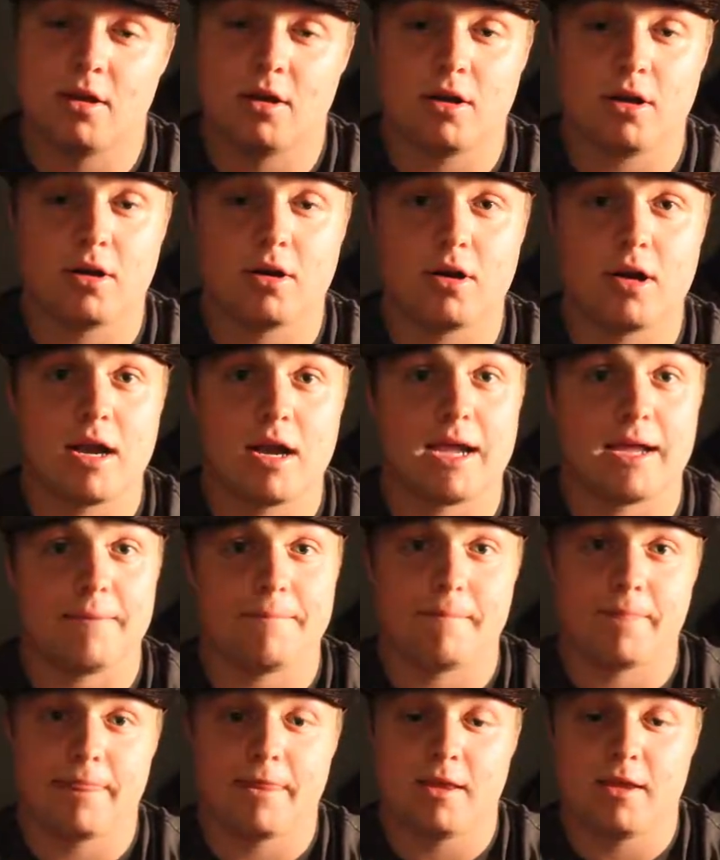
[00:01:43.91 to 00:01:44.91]
Alright,
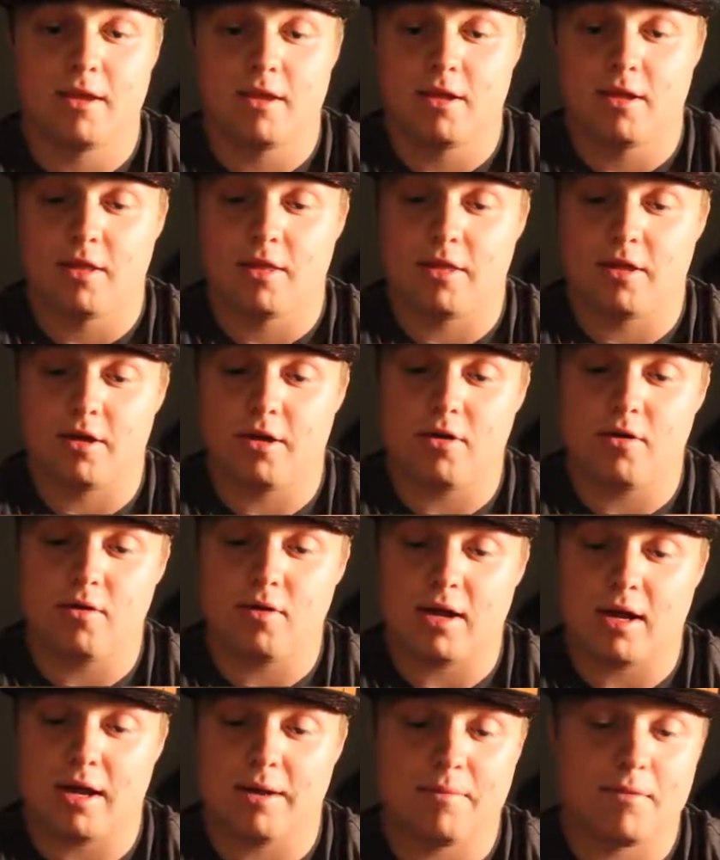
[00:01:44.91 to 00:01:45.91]

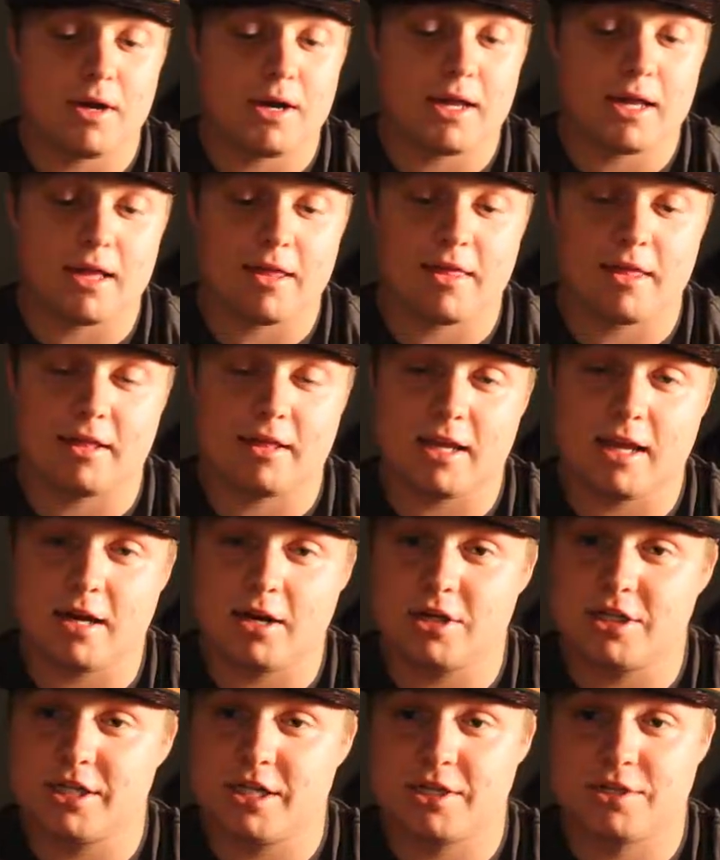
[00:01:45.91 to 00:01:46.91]
so I'm going to guess that the
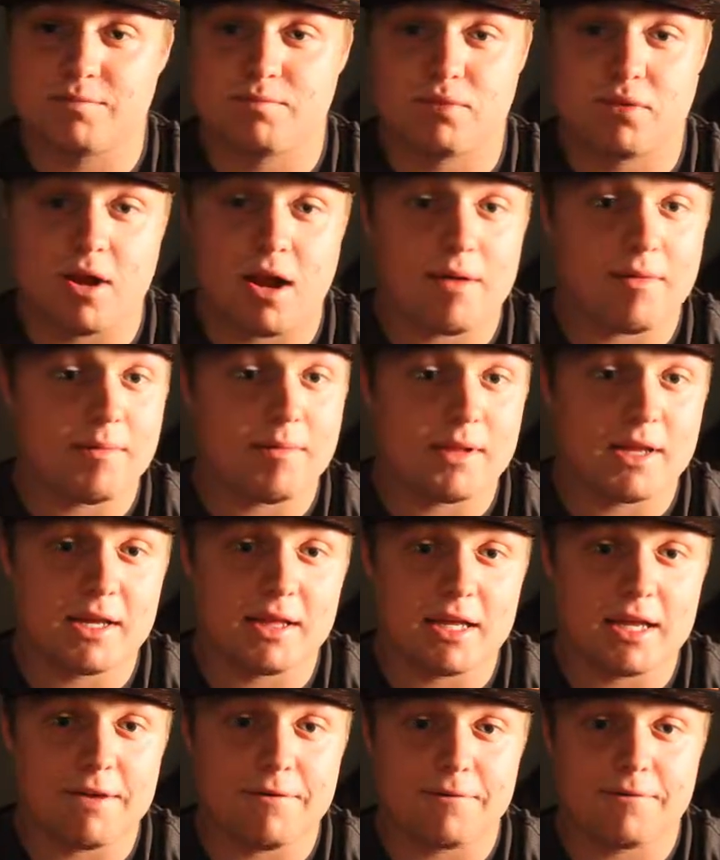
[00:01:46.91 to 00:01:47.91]
energy is probably
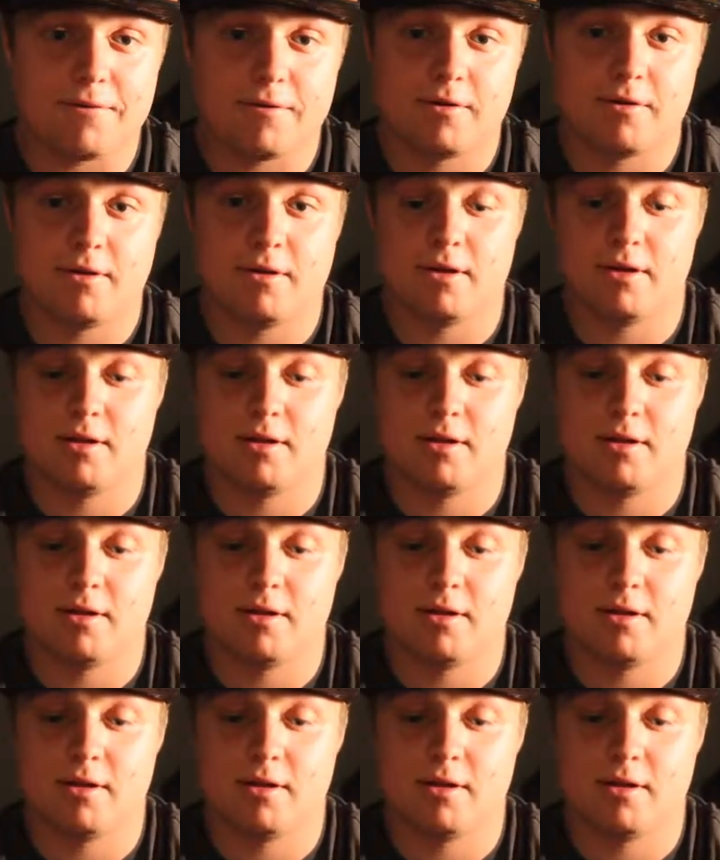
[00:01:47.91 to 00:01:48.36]
Leaf.